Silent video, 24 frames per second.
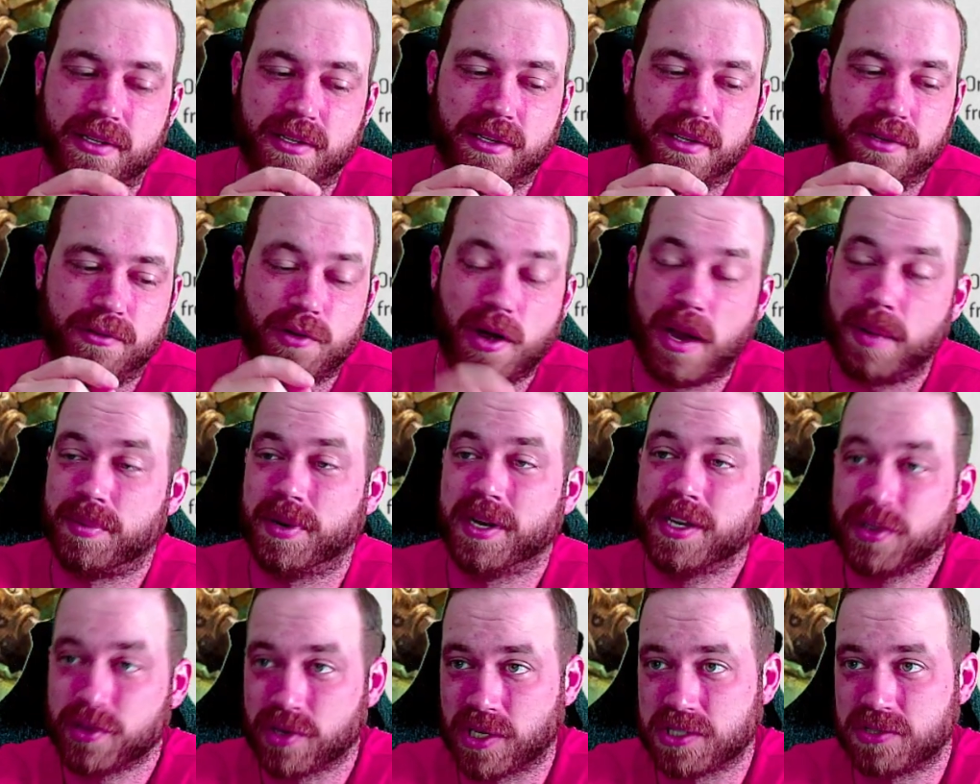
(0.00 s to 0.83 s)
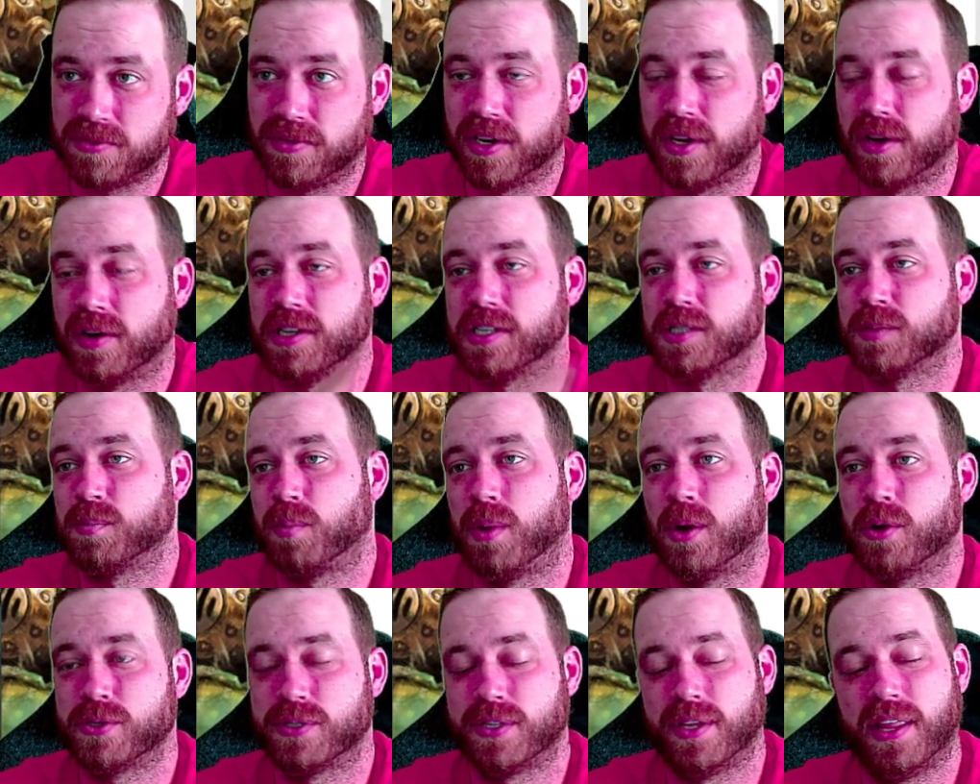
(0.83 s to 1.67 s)
rapid ingress video, I just
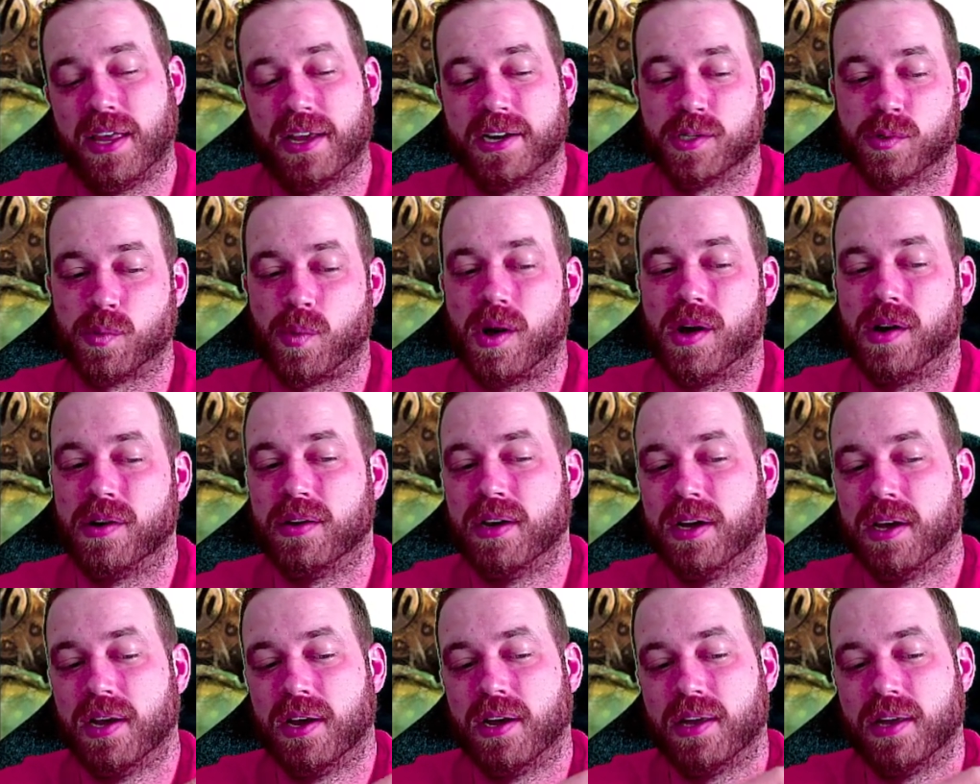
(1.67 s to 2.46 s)
posted that as well.